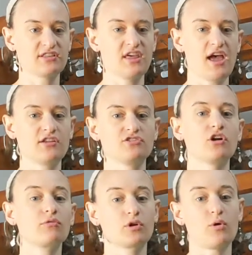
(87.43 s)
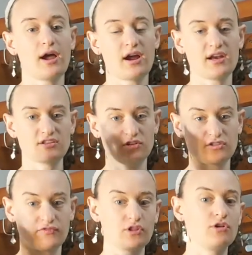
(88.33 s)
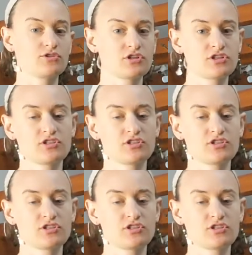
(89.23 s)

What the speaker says: that don't require any sort of closures.